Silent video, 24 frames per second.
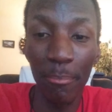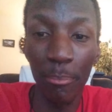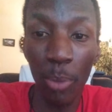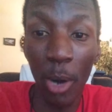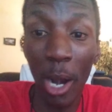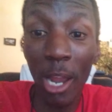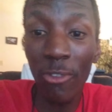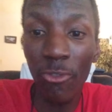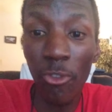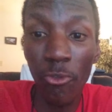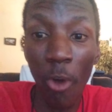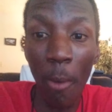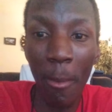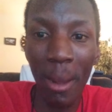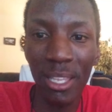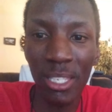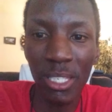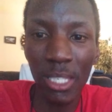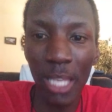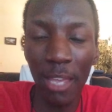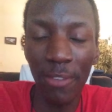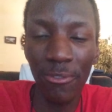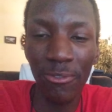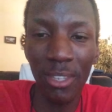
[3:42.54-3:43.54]
Pray for my
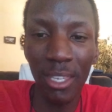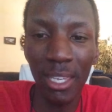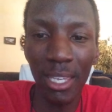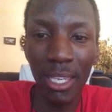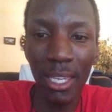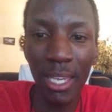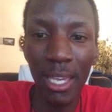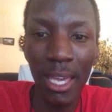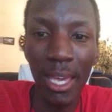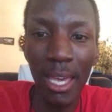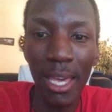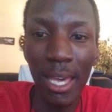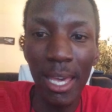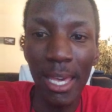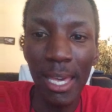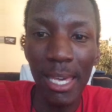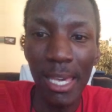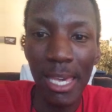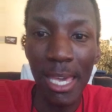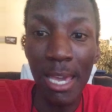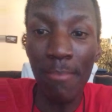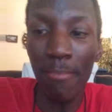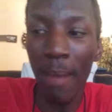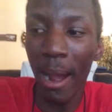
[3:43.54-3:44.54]
safety
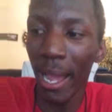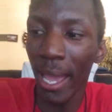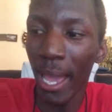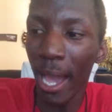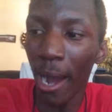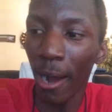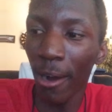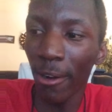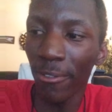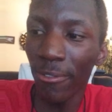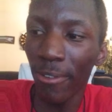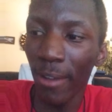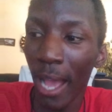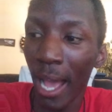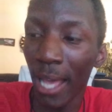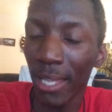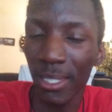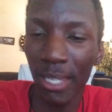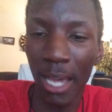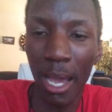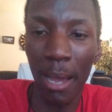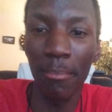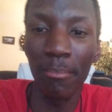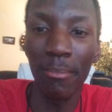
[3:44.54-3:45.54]
in my health
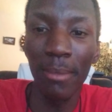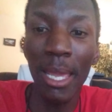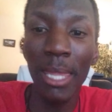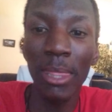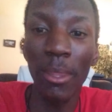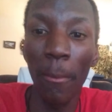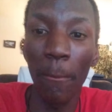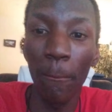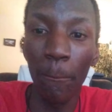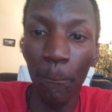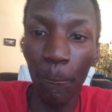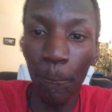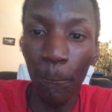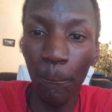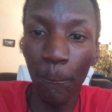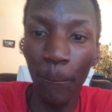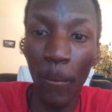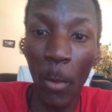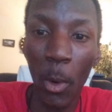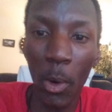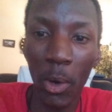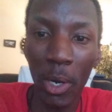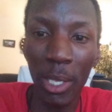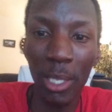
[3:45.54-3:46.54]
as I'm in the
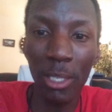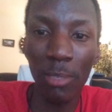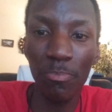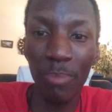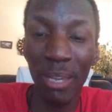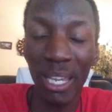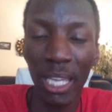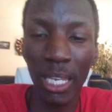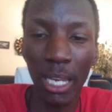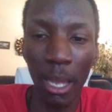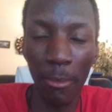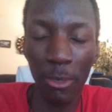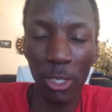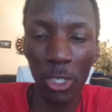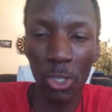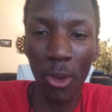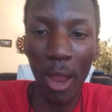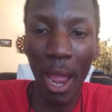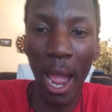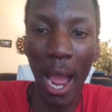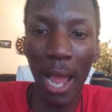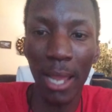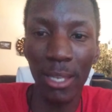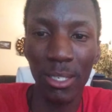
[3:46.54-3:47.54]
mornings picking up
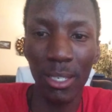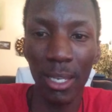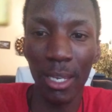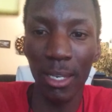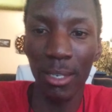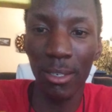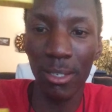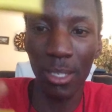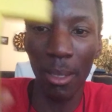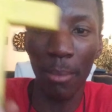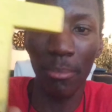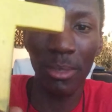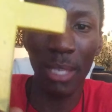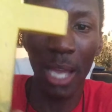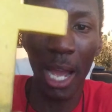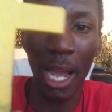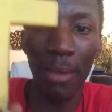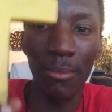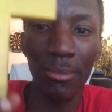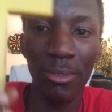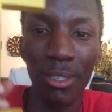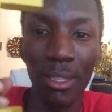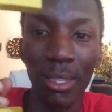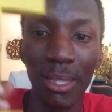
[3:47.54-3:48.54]
trash and
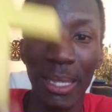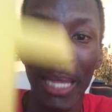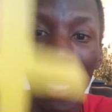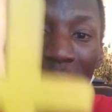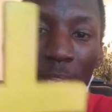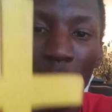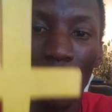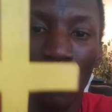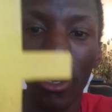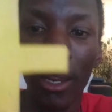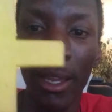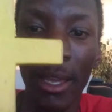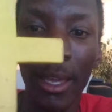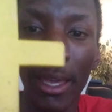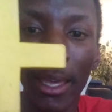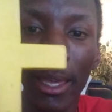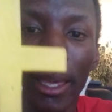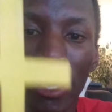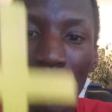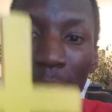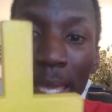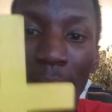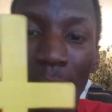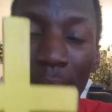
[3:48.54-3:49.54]
sometimes later
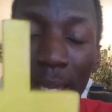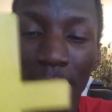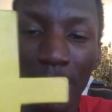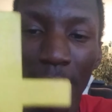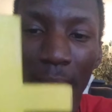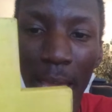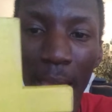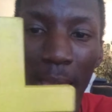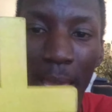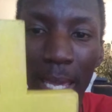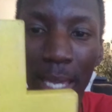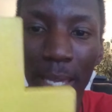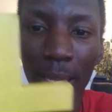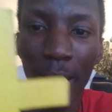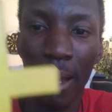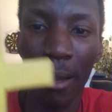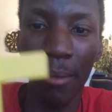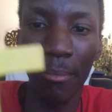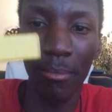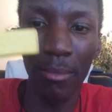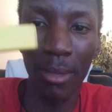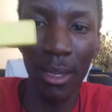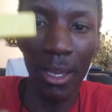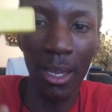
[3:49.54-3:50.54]
in the day,
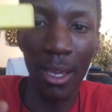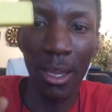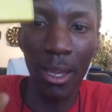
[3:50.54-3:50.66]
um,